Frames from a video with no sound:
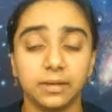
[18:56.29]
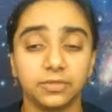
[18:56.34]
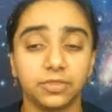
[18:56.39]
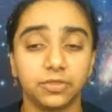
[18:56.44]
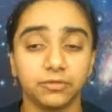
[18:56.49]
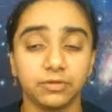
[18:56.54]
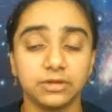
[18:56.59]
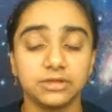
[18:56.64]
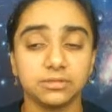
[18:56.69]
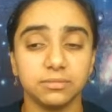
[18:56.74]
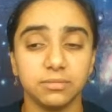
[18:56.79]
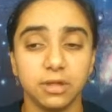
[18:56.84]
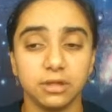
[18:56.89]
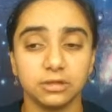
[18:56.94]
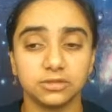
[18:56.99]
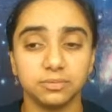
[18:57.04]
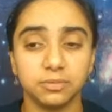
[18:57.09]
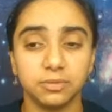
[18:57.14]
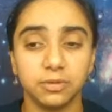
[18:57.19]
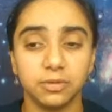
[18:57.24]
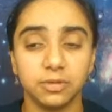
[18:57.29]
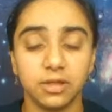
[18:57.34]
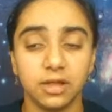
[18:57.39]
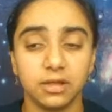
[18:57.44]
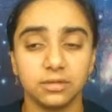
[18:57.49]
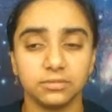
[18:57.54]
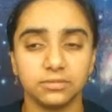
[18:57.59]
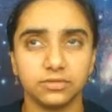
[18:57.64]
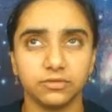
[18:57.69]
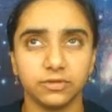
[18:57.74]
3
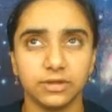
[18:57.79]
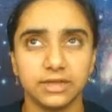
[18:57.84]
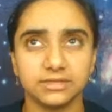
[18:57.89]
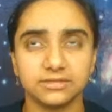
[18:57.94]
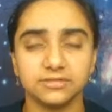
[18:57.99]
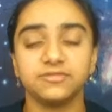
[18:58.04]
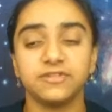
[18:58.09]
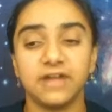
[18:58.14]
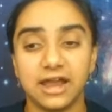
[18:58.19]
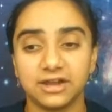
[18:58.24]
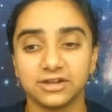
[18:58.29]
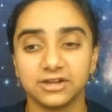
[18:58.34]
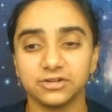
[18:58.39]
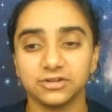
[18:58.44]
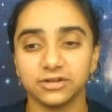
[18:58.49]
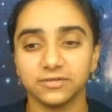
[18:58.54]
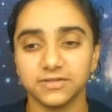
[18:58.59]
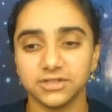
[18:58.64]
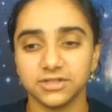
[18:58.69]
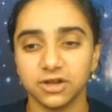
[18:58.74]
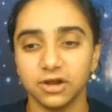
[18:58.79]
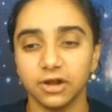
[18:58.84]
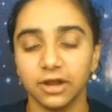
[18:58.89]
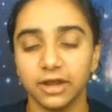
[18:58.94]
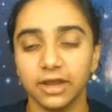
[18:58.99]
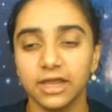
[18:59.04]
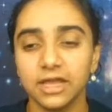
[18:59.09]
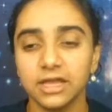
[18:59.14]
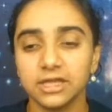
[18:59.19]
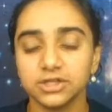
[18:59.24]
is a factor of, So
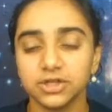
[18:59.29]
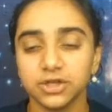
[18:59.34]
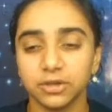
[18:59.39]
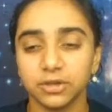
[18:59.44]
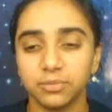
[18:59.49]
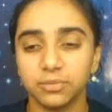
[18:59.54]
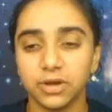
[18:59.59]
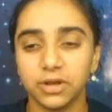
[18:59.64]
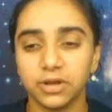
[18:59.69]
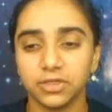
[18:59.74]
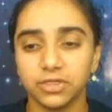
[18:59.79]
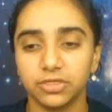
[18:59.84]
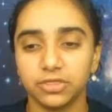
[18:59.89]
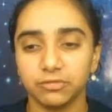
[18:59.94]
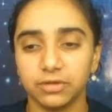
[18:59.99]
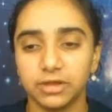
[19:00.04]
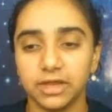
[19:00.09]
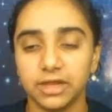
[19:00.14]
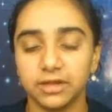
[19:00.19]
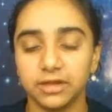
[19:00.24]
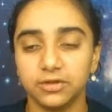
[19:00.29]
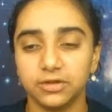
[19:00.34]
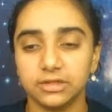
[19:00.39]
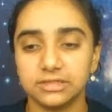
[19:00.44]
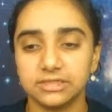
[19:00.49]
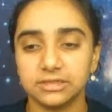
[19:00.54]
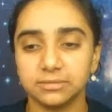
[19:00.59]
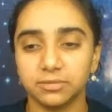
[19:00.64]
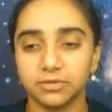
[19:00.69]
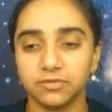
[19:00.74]
you can pull out a 3 and you can
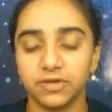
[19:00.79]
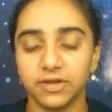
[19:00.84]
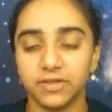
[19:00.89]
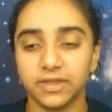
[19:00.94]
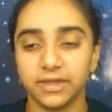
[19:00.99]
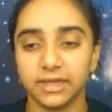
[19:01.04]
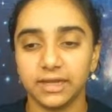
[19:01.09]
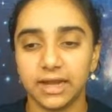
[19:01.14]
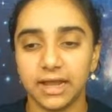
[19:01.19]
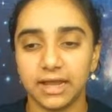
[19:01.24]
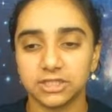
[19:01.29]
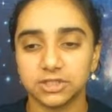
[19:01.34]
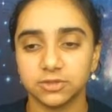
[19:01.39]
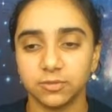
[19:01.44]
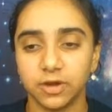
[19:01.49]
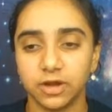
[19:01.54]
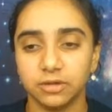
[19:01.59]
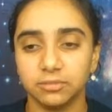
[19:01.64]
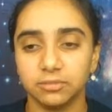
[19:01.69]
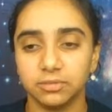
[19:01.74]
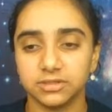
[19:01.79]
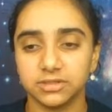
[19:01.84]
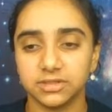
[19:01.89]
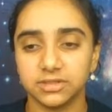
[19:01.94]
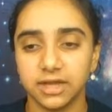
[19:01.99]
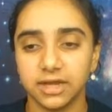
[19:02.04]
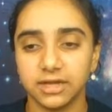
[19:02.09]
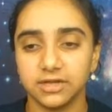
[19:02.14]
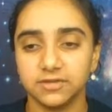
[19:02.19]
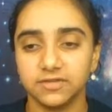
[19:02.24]
simplify that, get x squared plus
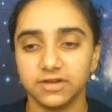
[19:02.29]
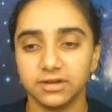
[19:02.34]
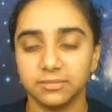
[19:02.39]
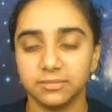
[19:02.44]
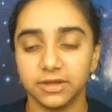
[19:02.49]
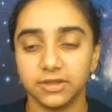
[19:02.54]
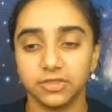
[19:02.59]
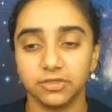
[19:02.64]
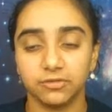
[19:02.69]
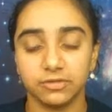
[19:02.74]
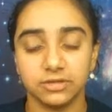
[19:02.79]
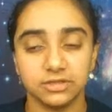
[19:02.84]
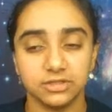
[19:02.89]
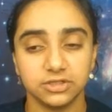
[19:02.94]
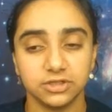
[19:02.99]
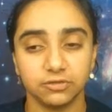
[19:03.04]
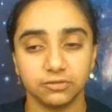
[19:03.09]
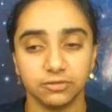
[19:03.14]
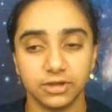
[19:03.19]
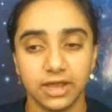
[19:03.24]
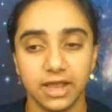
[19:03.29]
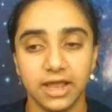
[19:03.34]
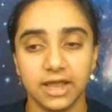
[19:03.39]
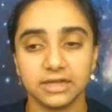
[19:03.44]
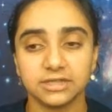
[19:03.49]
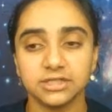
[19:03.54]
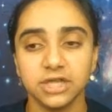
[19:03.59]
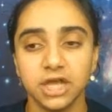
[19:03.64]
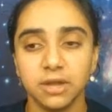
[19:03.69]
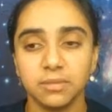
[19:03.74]
9 divided by 3 is
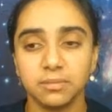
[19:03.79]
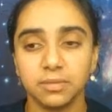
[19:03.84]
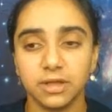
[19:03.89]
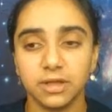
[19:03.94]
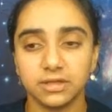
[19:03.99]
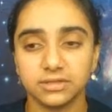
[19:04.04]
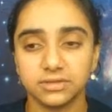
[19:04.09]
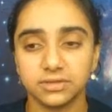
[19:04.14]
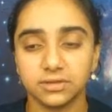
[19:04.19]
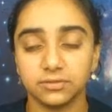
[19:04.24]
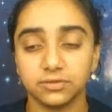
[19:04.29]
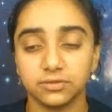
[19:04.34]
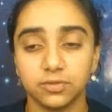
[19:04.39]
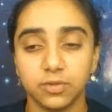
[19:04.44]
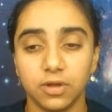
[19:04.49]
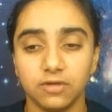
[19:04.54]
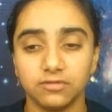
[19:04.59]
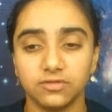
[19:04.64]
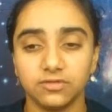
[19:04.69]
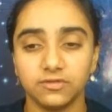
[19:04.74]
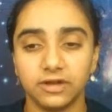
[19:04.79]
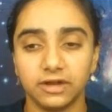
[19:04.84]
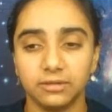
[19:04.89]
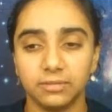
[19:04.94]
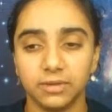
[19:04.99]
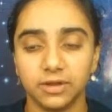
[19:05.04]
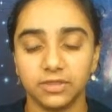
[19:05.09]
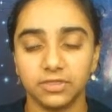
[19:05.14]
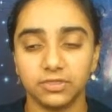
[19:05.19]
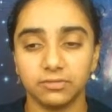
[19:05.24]
3x plus 12 divided
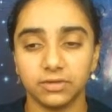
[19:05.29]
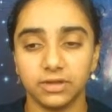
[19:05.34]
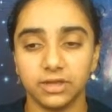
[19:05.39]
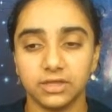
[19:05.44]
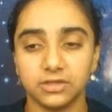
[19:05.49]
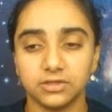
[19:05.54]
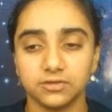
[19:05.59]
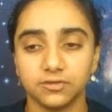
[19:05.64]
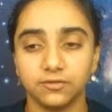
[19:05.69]
by 3 is